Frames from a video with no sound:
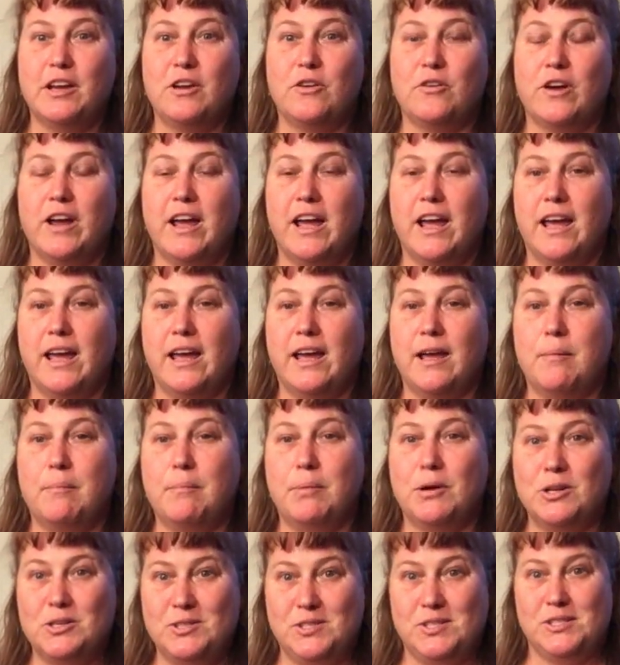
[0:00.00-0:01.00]
gray
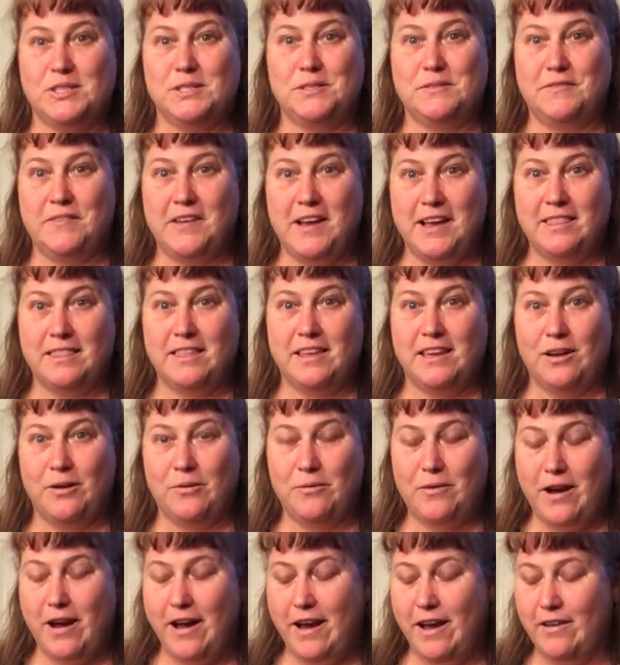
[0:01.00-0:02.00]
purses finally
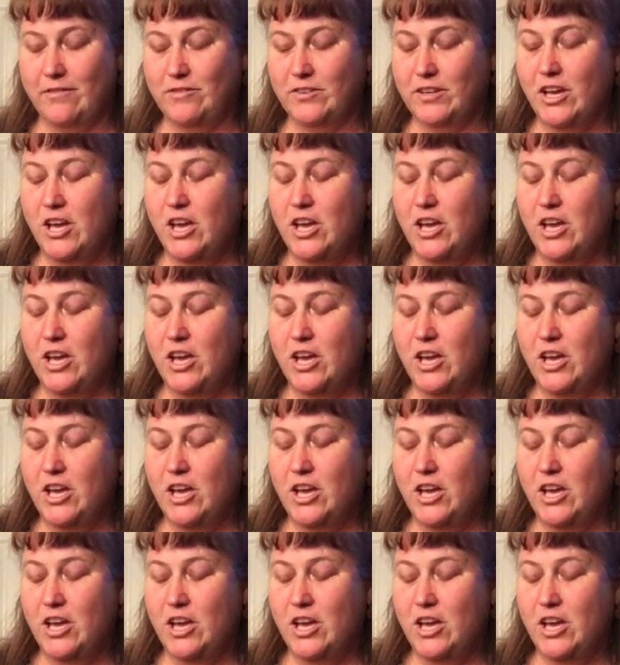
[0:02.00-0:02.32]
arrived.